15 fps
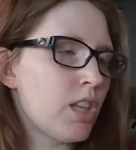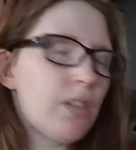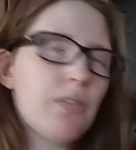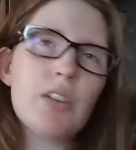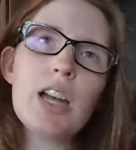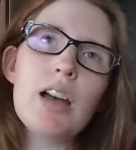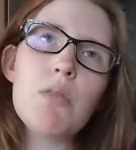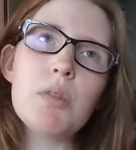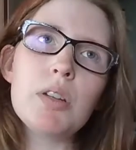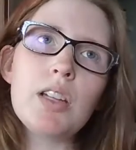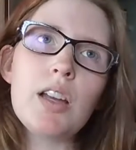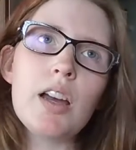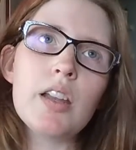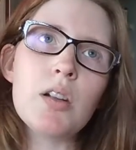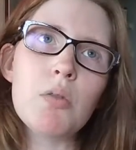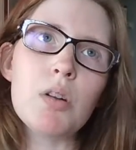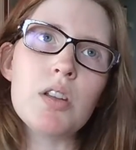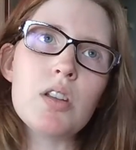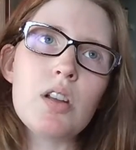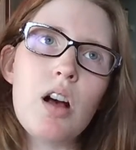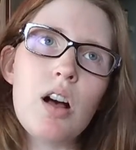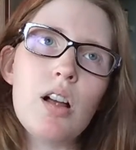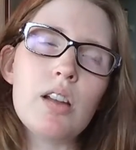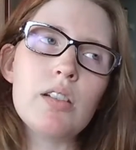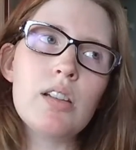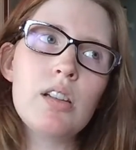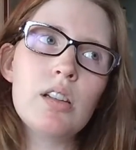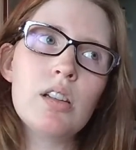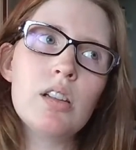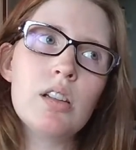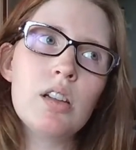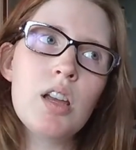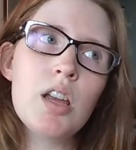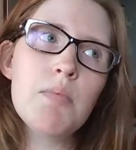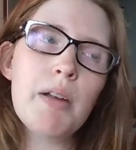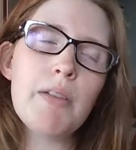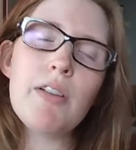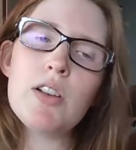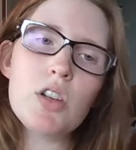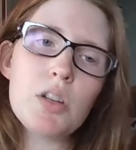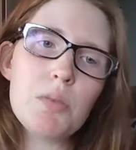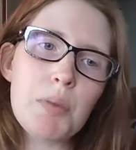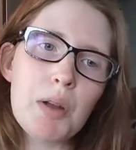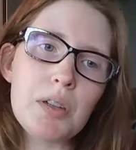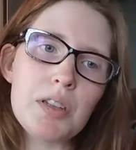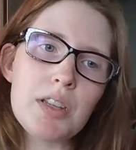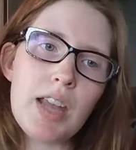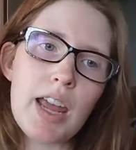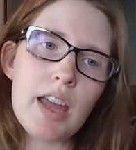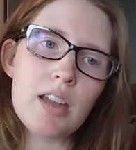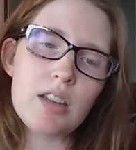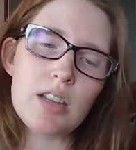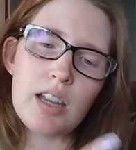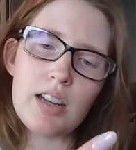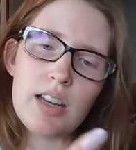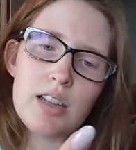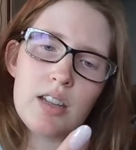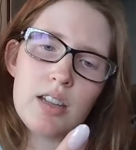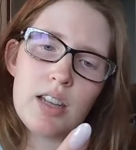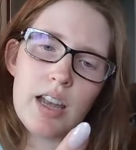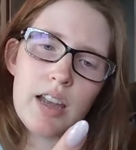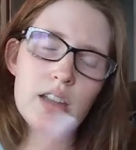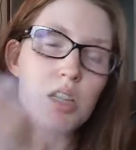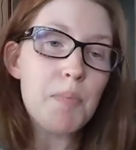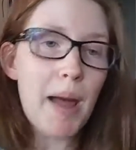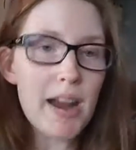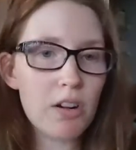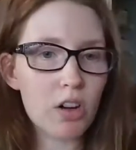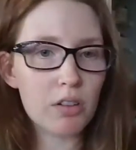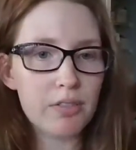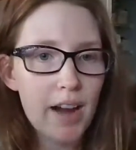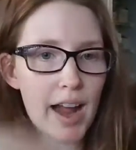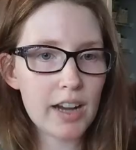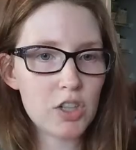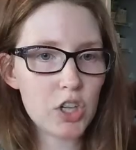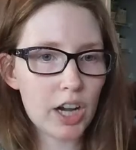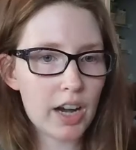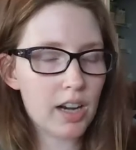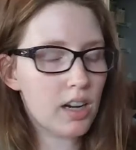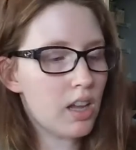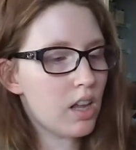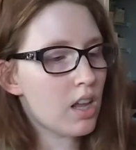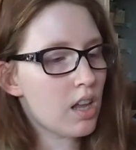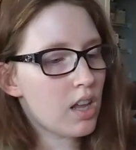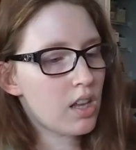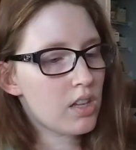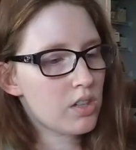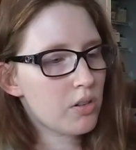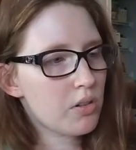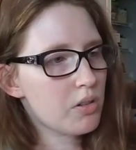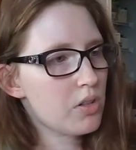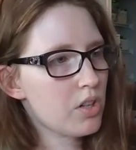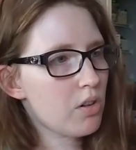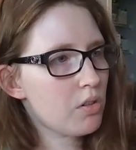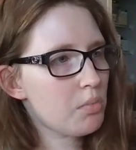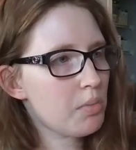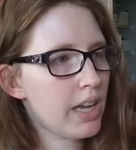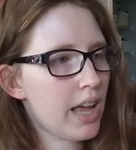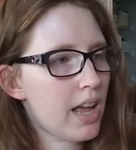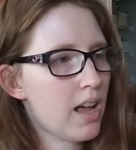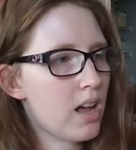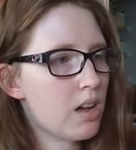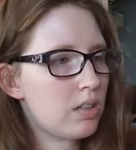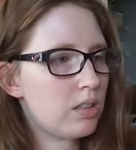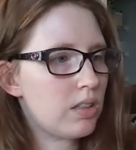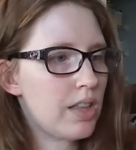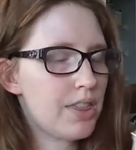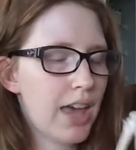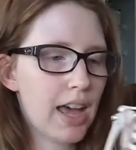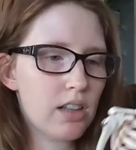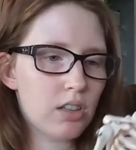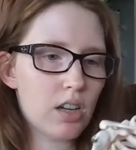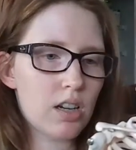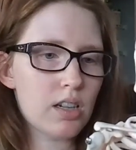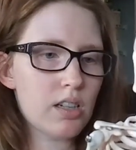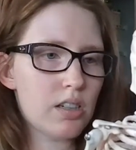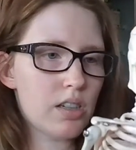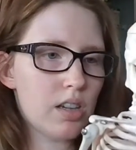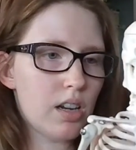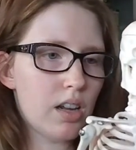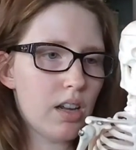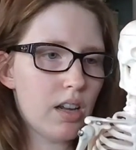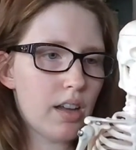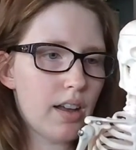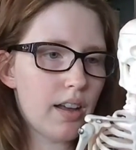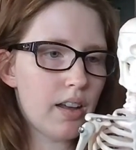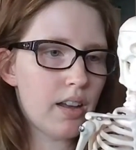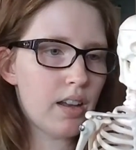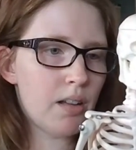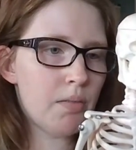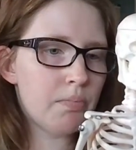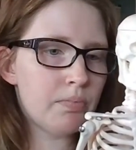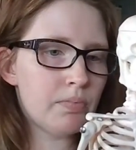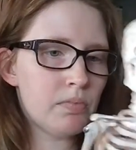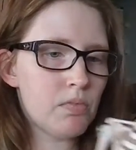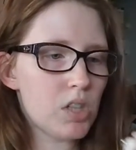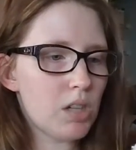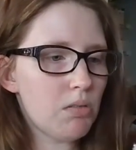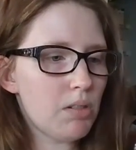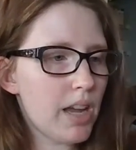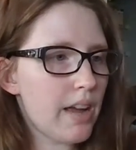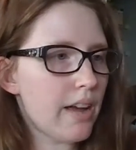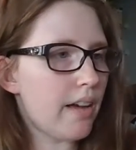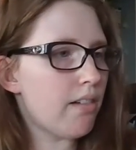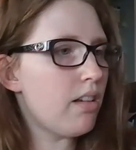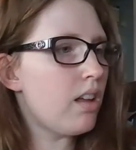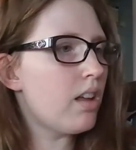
forgot what the other one's called. My friend just broke his hand, and it's a spiral fracture. So he was showing me how that looked. So yeah,